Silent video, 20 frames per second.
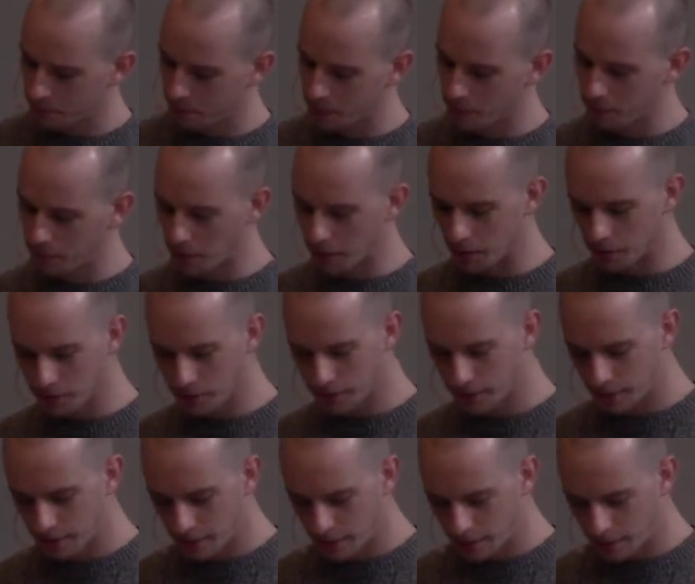propose
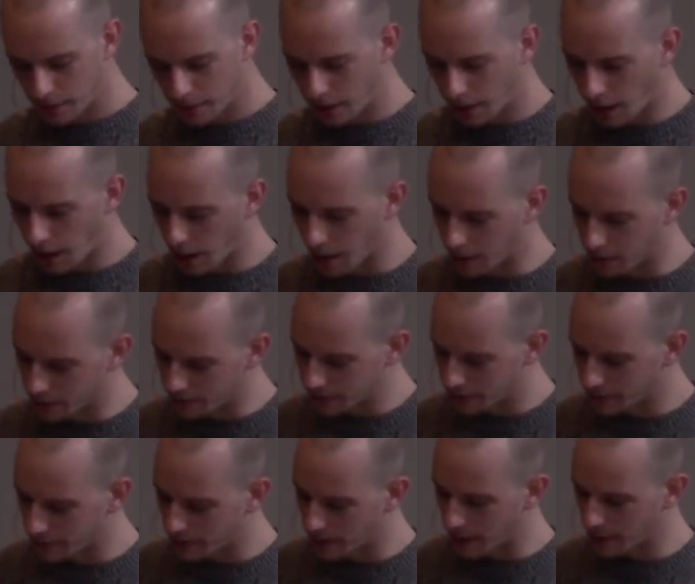uh,
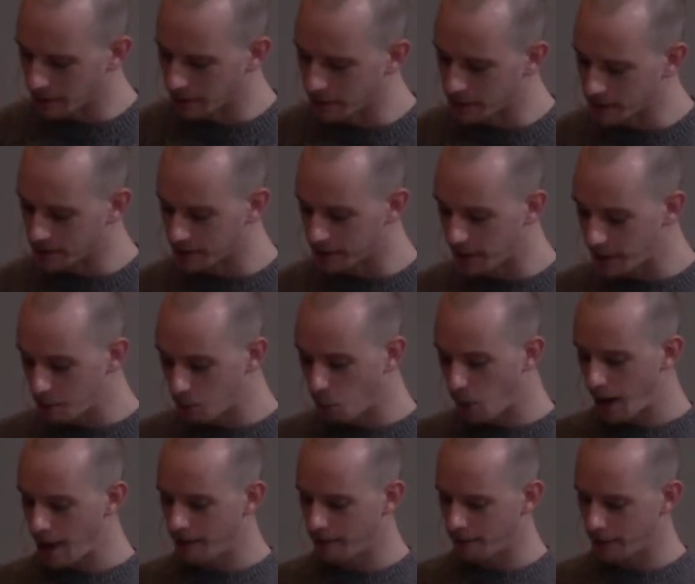that the same
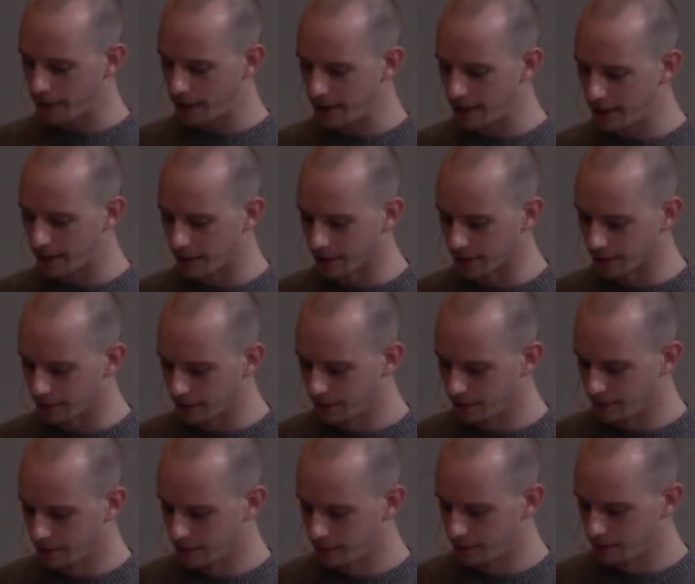way of thinking
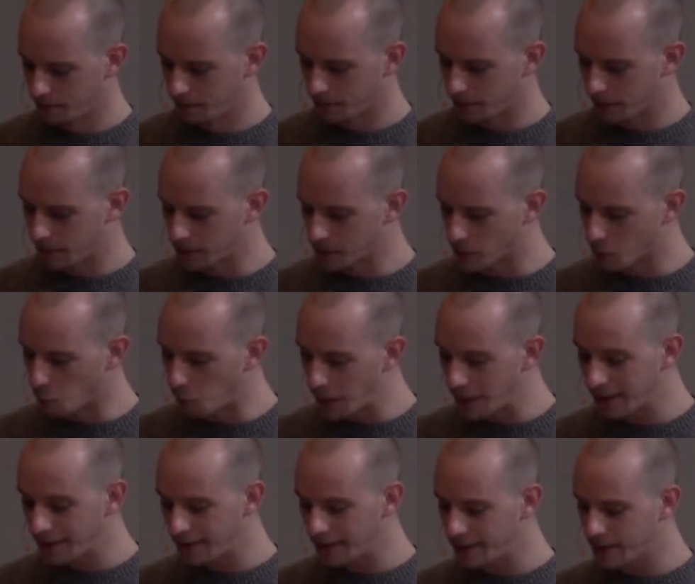is a
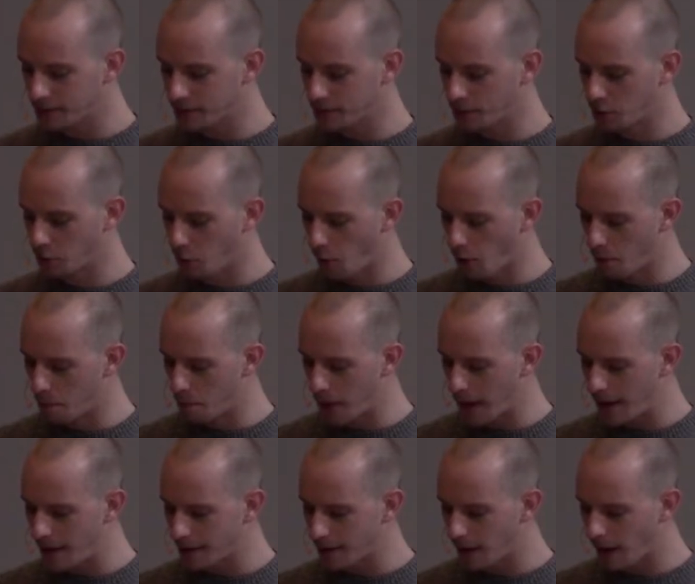willingness to
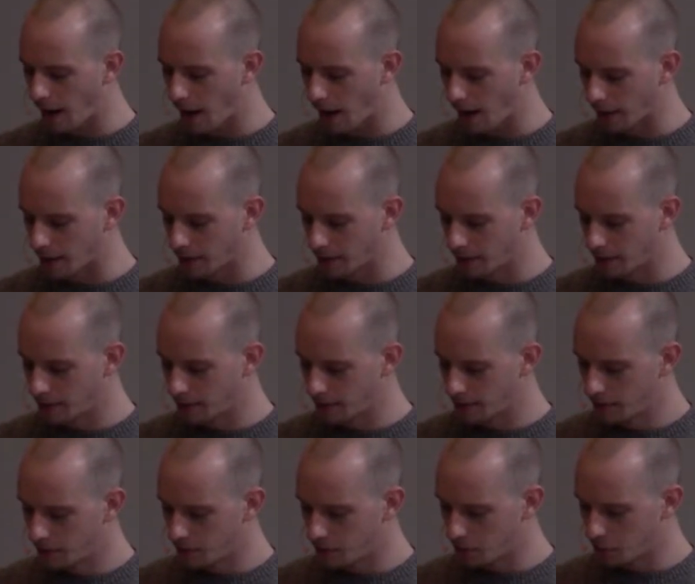obey God
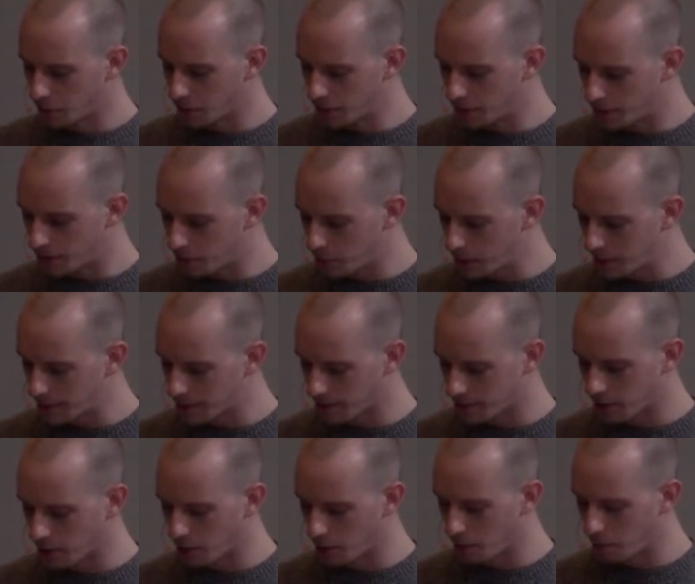when doing
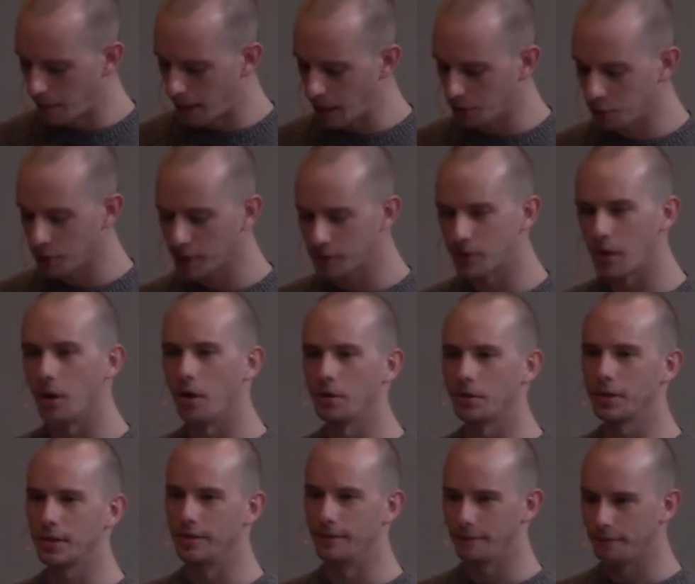so may result
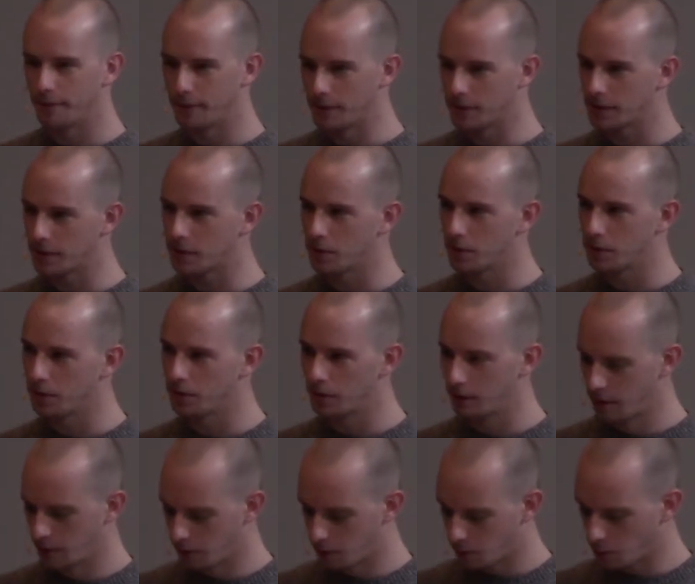in physical
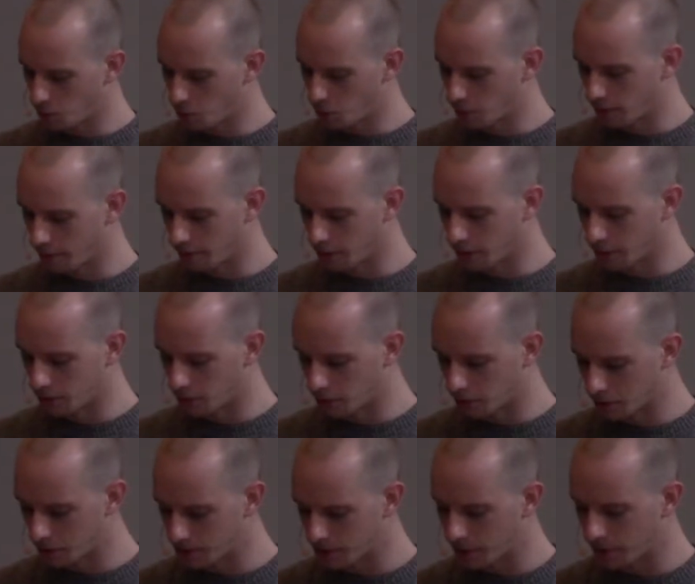or
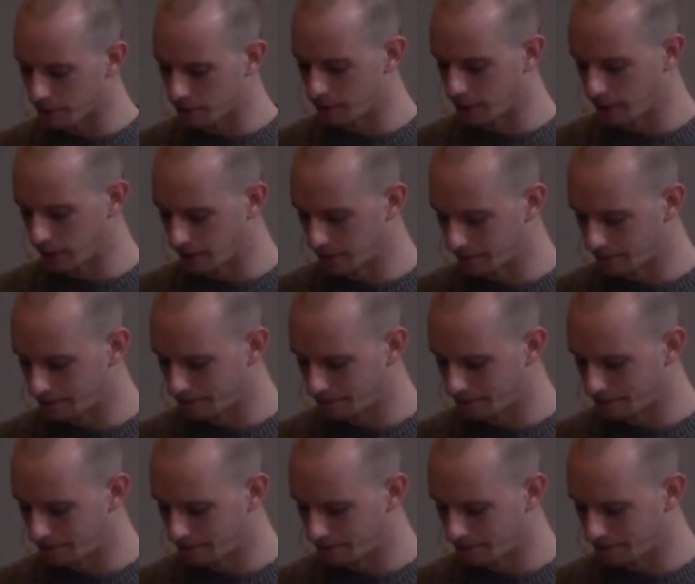verbal suffering.